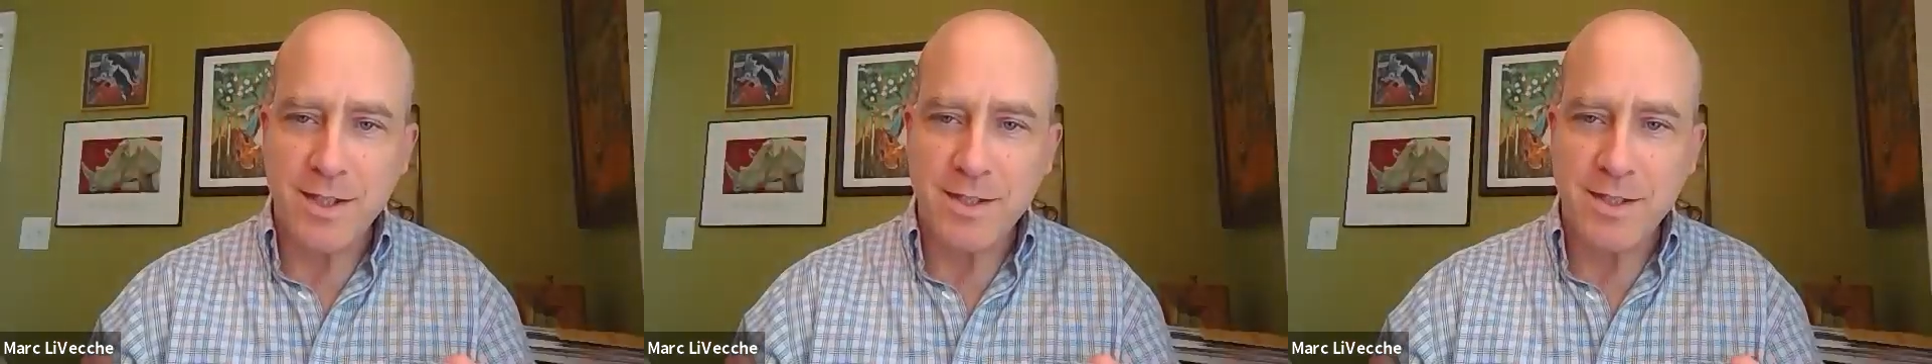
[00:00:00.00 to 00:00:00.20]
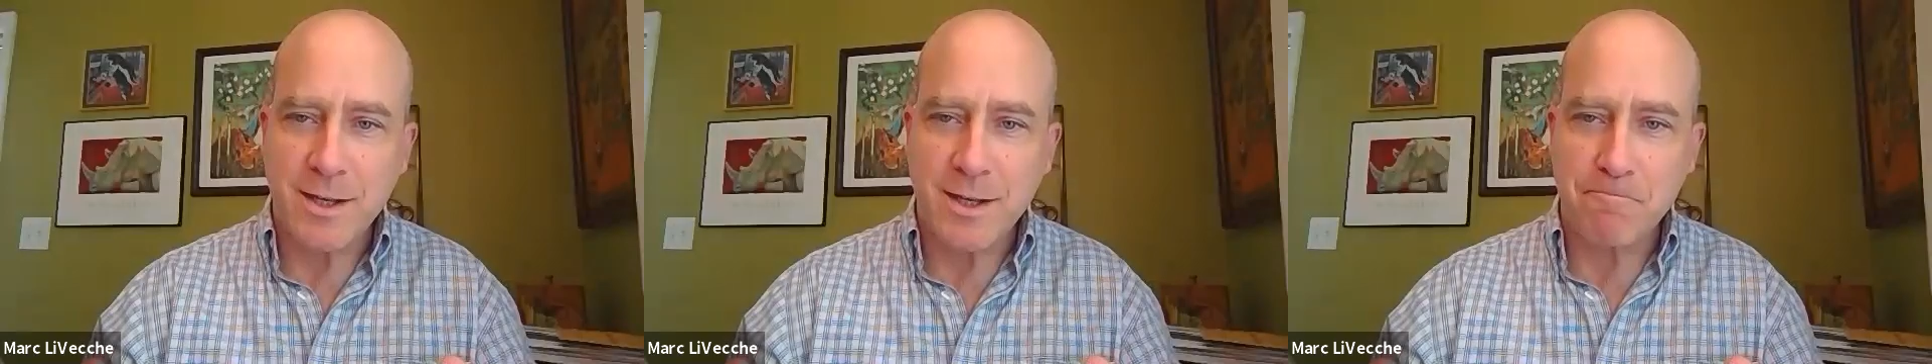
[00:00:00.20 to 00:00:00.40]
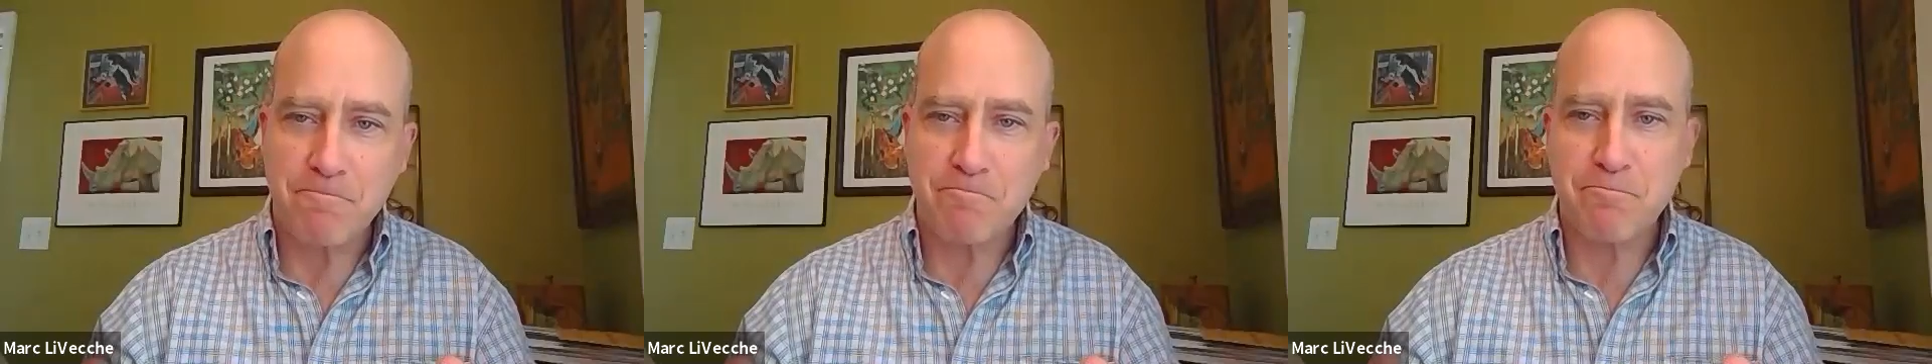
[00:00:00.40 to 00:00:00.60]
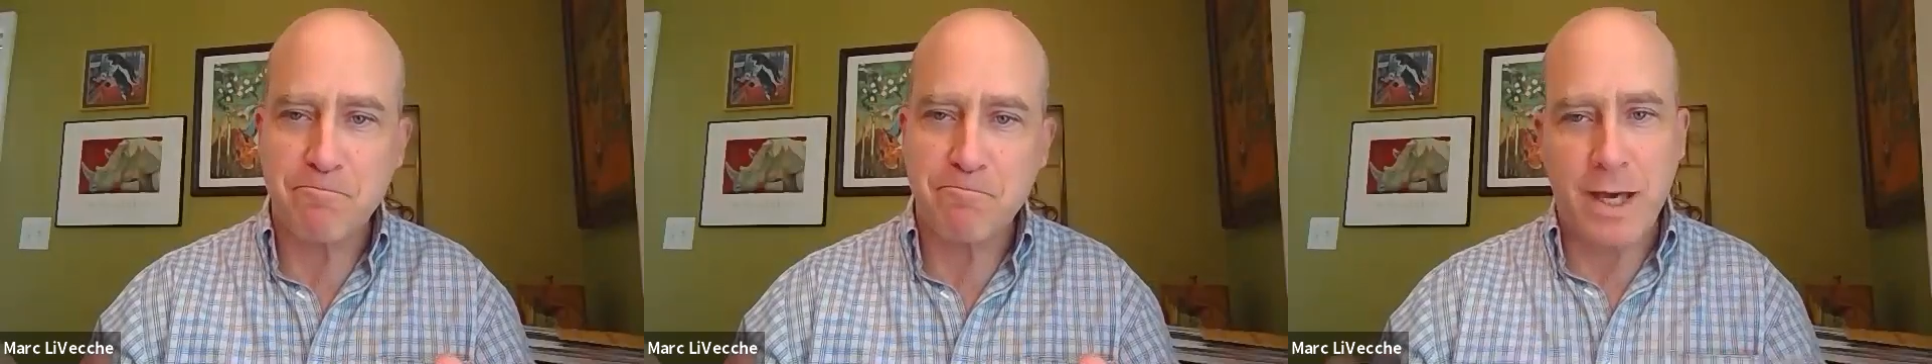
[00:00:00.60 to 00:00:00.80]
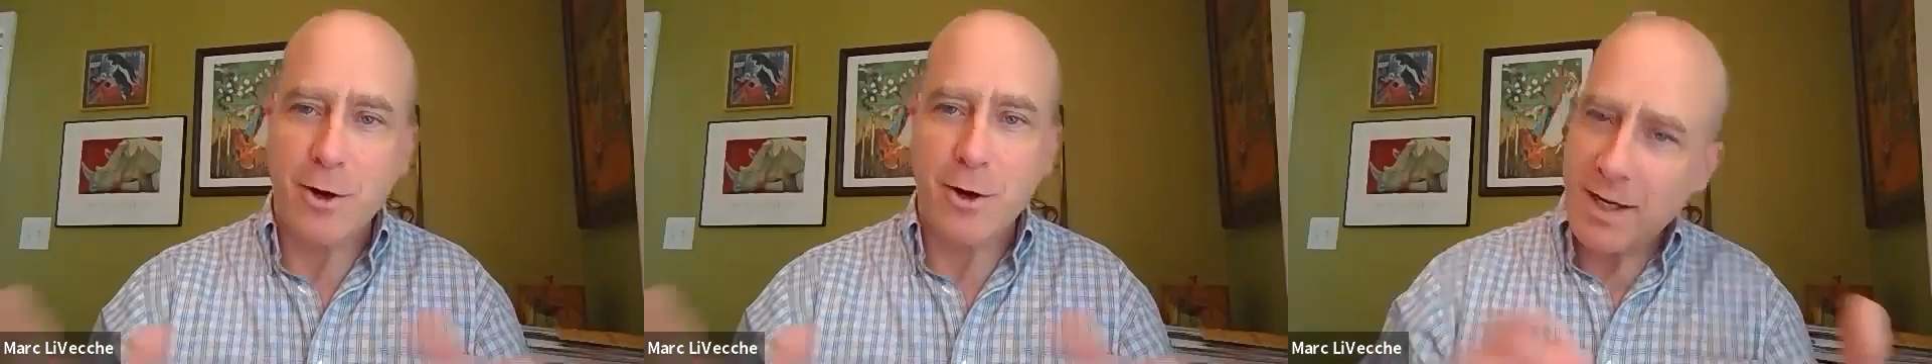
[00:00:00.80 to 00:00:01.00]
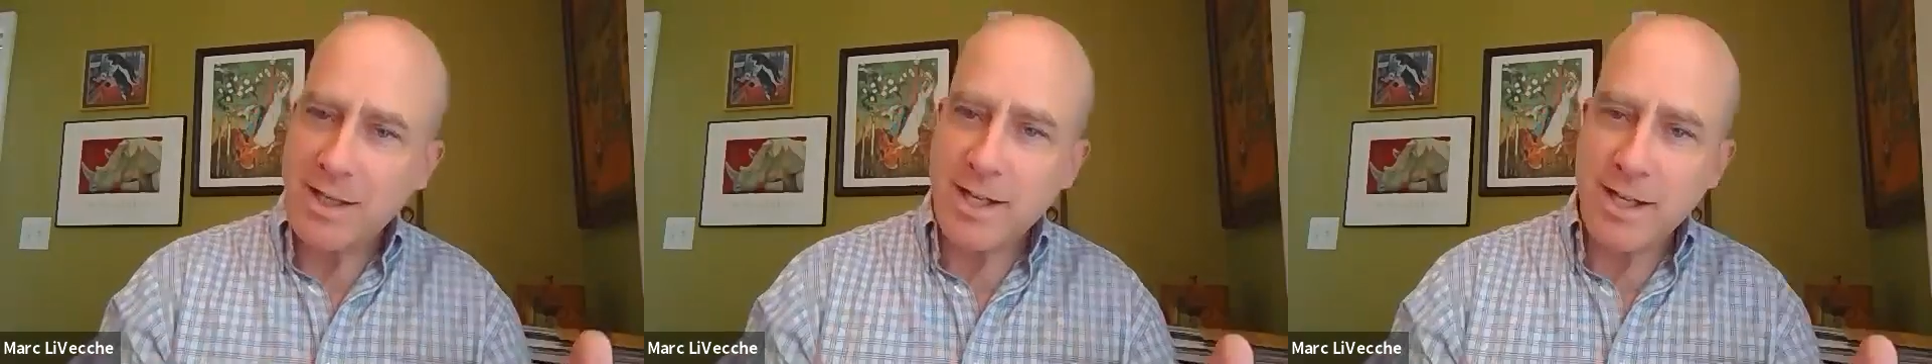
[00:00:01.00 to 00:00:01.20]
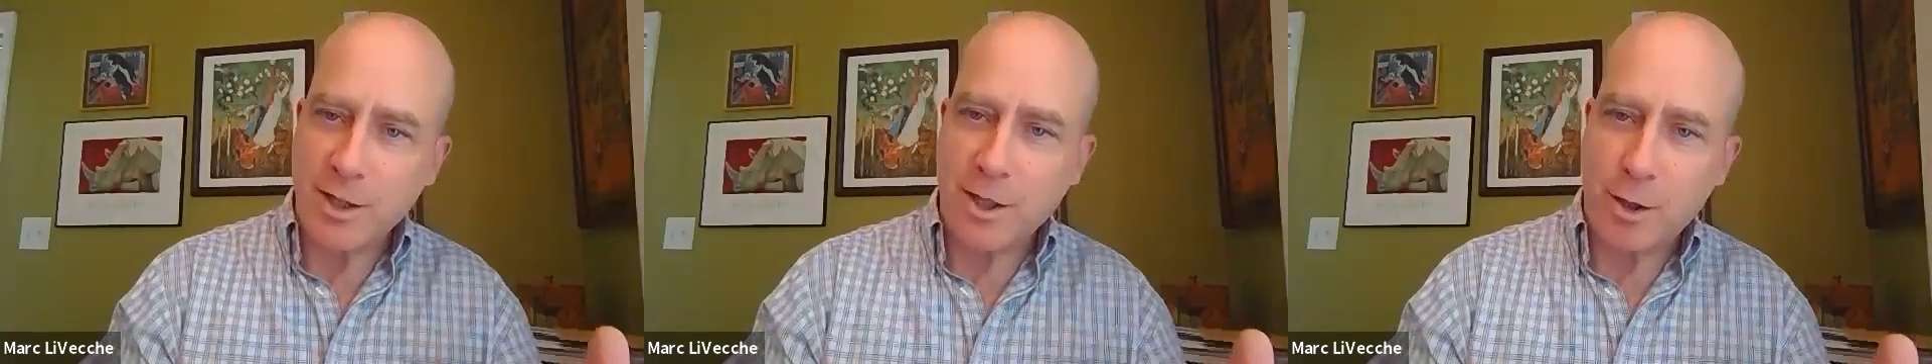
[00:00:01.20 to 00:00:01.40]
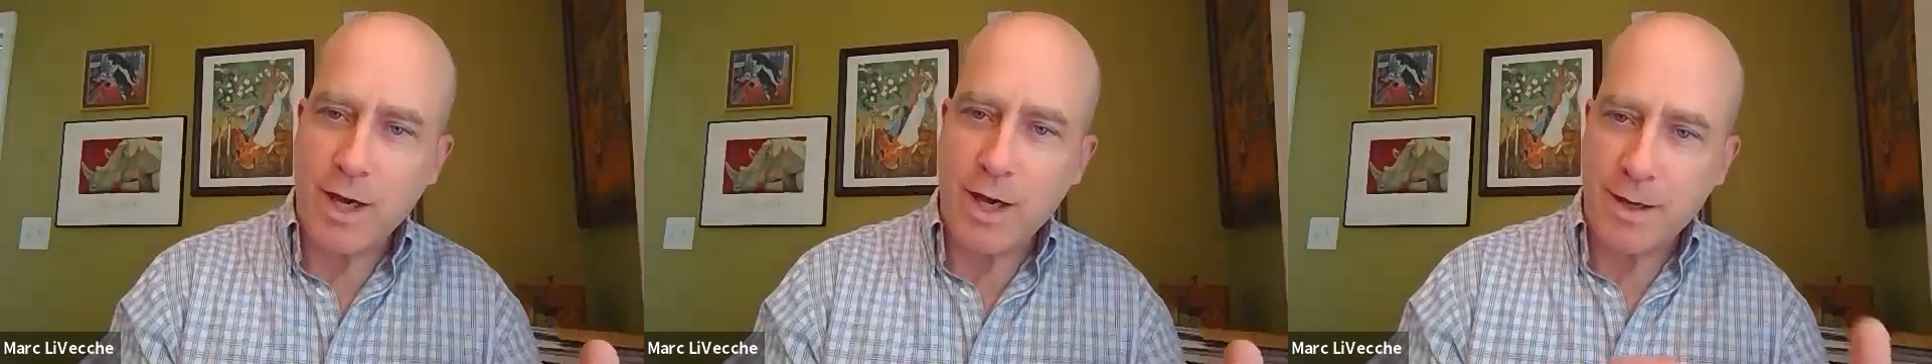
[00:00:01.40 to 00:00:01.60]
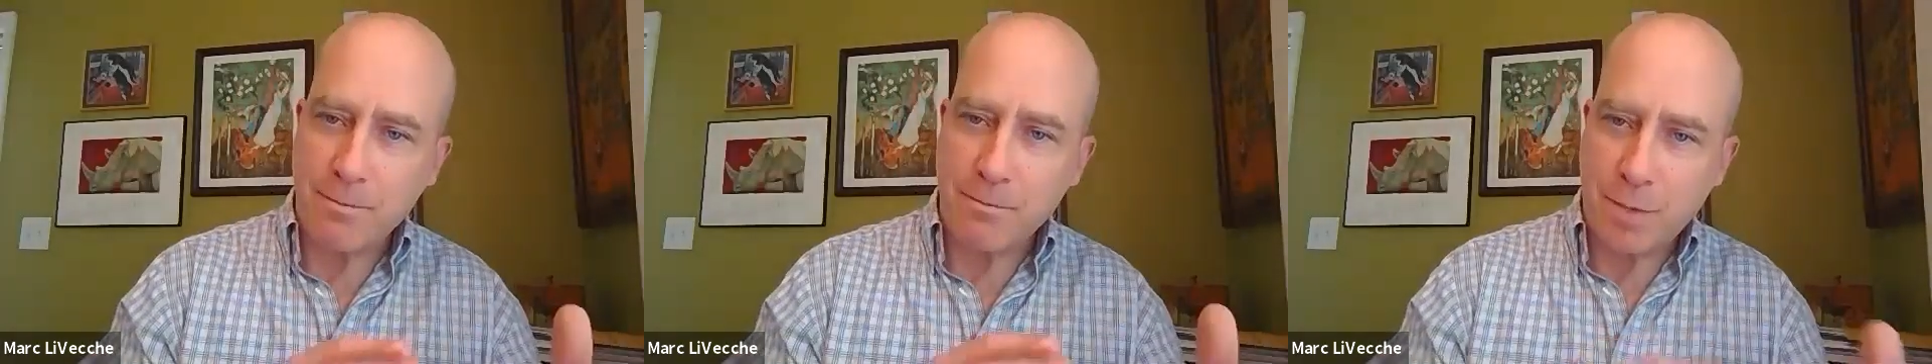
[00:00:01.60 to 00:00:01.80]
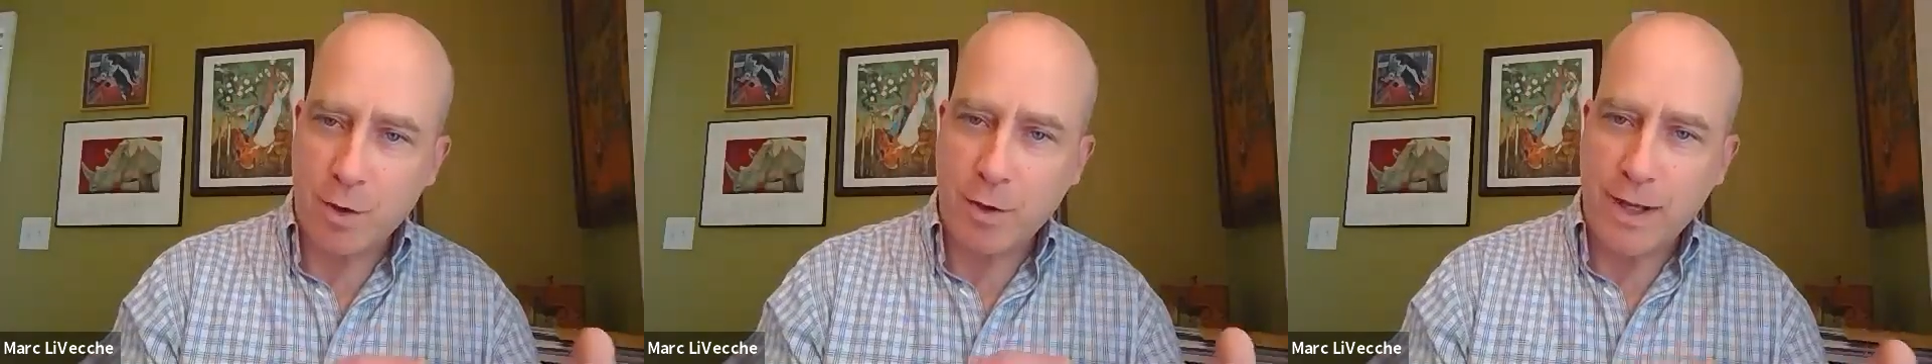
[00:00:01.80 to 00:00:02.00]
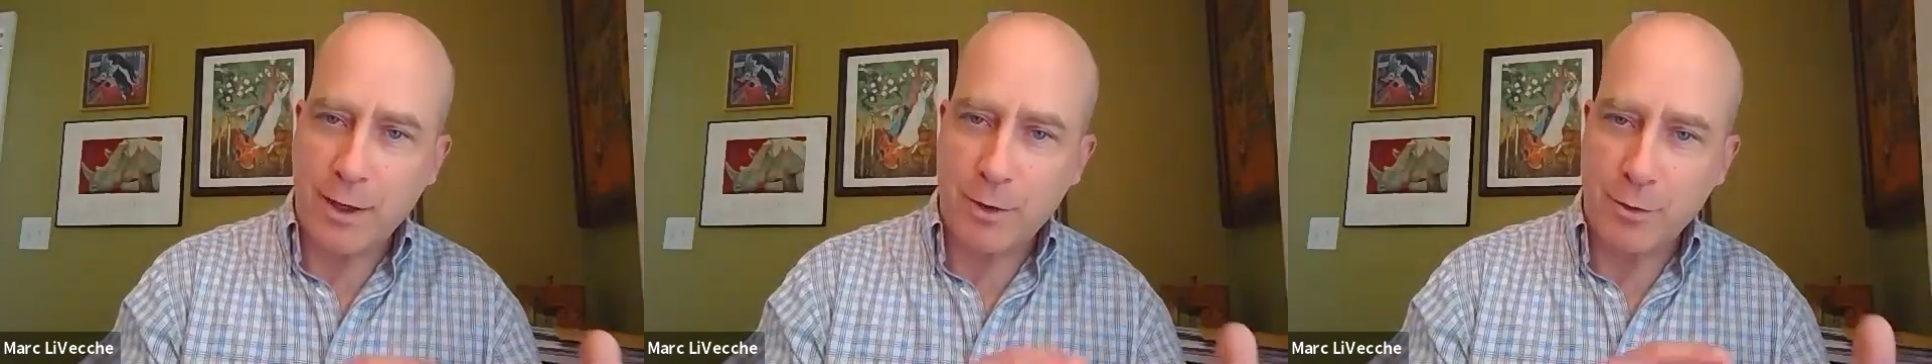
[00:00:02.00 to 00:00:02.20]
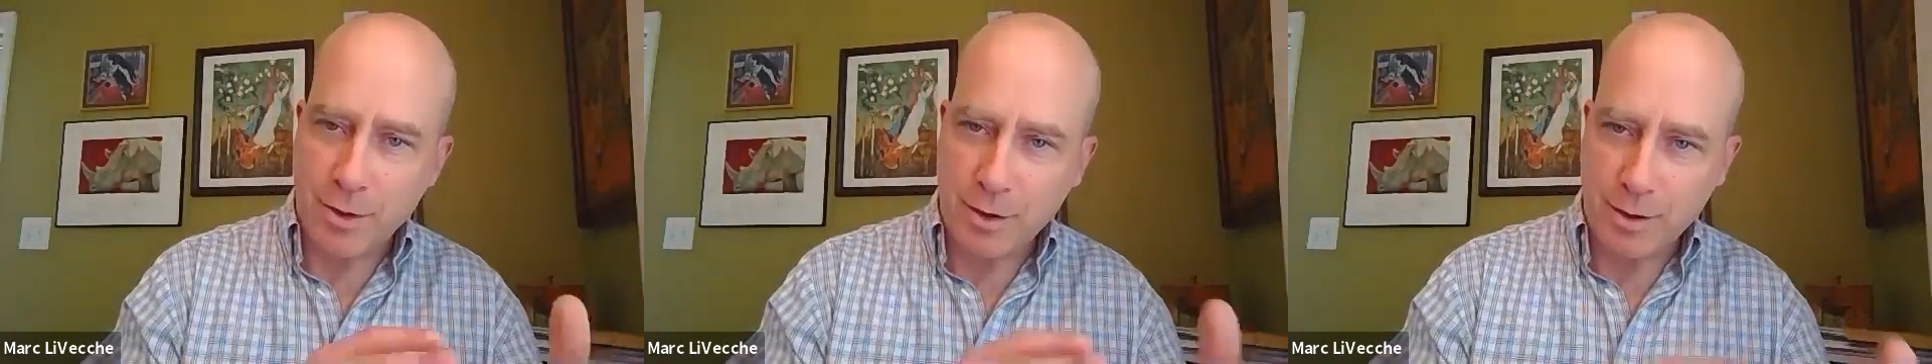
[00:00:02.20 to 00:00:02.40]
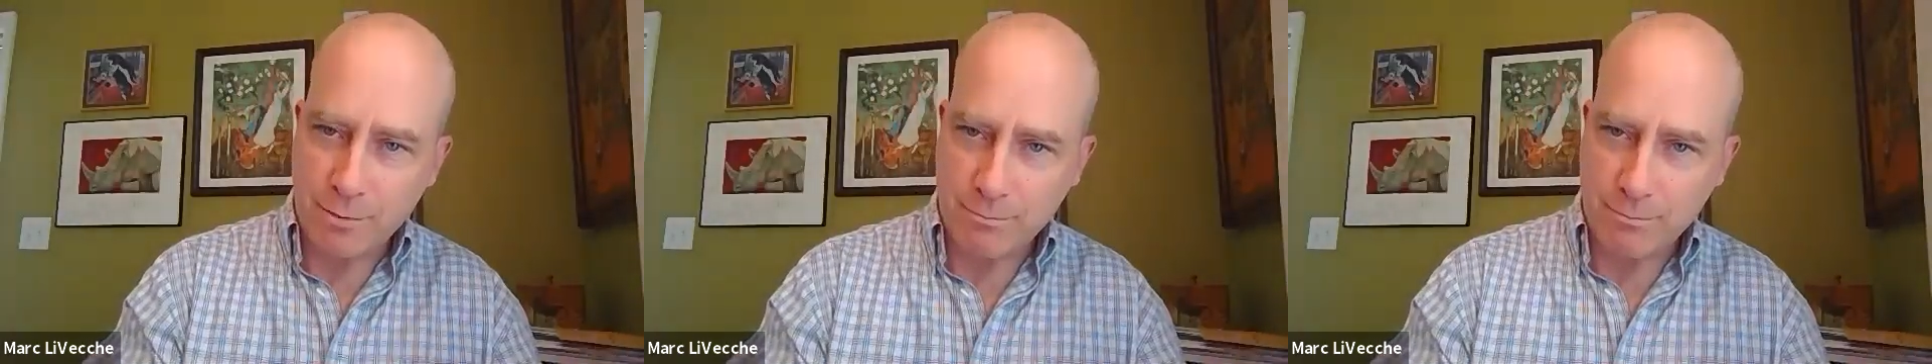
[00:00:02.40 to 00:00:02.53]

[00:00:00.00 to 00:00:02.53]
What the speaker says: is it a better idea to go ahead and pull out